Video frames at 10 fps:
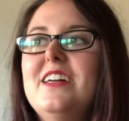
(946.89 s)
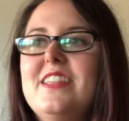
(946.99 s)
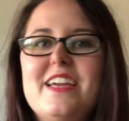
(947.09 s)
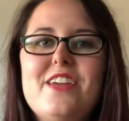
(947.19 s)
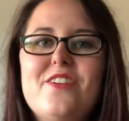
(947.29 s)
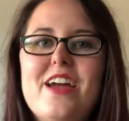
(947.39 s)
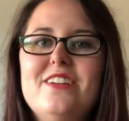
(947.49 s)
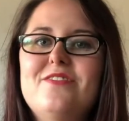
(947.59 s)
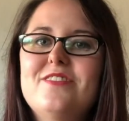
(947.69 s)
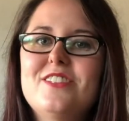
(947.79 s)
Thank you
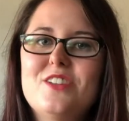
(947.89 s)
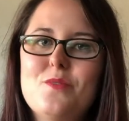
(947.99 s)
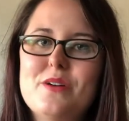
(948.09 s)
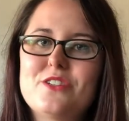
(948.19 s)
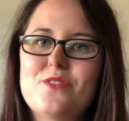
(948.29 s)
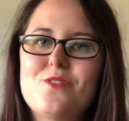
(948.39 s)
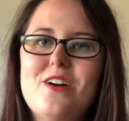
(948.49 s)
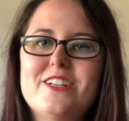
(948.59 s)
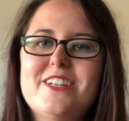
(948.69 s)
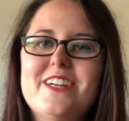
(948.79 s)
again so much for
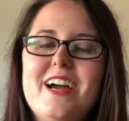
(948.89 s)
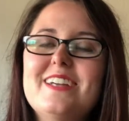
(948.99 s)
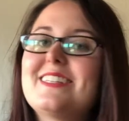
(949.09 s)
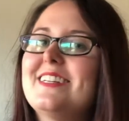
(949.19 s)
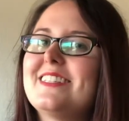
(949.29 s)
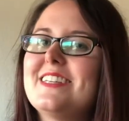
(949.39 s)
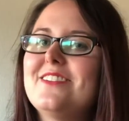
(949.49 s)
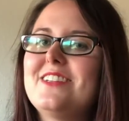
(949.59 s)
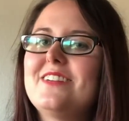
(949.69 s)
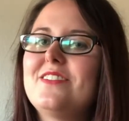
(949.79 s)
watching, guys, and I'll see
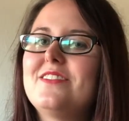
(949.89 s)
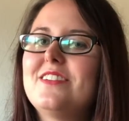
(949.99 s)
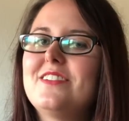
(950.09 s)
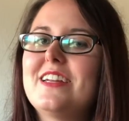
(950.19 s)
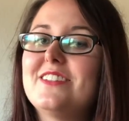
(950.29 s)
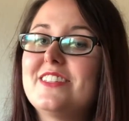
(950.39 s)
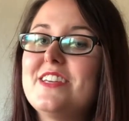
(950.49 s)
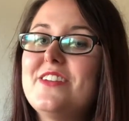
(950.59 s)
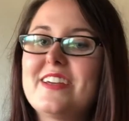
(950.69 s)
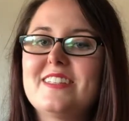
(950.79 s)

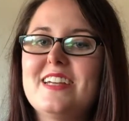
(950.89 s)
you next